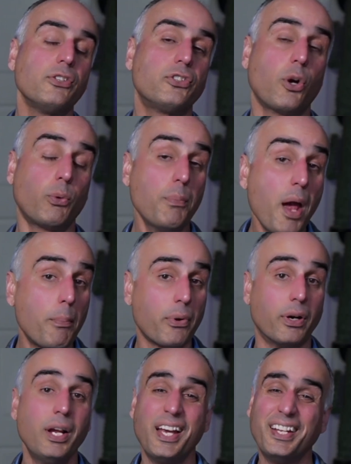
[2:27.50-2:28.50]
So
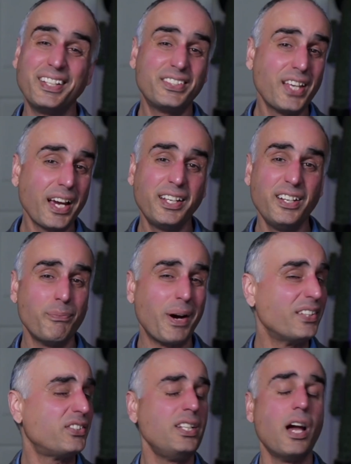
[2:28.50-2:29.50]
remember, an executive
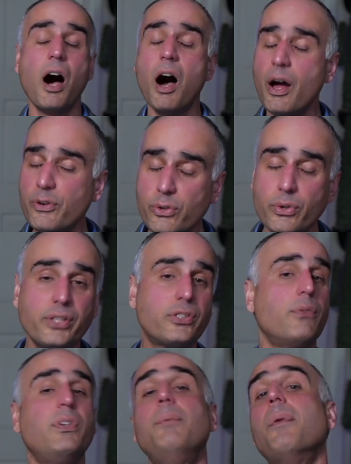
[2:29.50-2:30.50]
might see hundreds
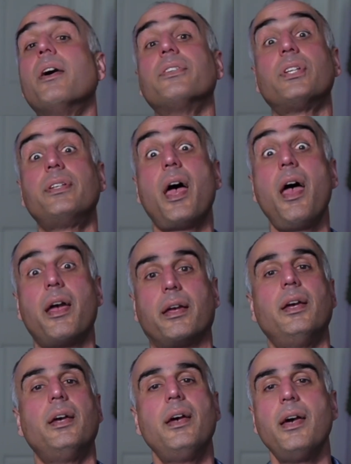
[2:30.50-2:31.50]
of emails a day.
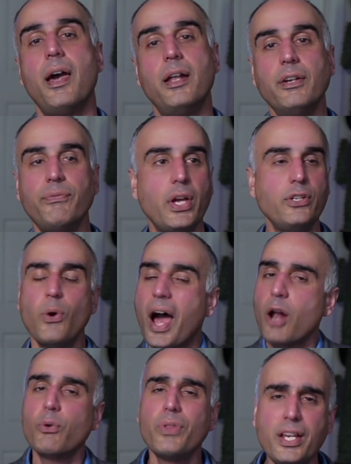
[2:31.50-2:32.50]
And if they do,
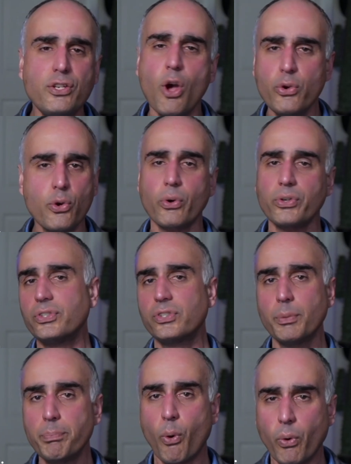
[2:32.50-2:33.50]
how do they know yours is
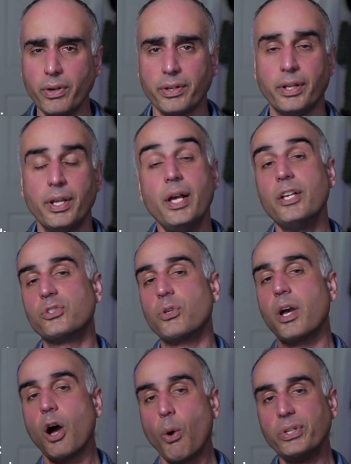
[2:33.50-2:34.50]
important? So
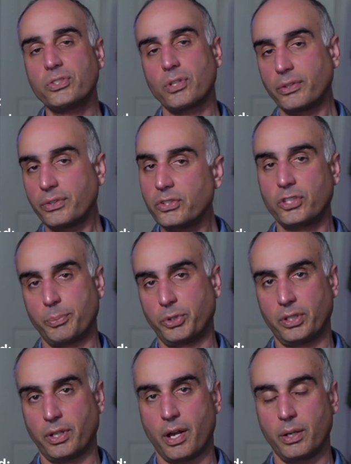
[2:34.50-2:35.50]
I always start the
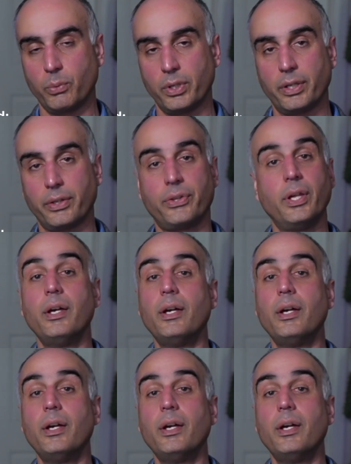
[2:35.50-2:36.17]
subject line with,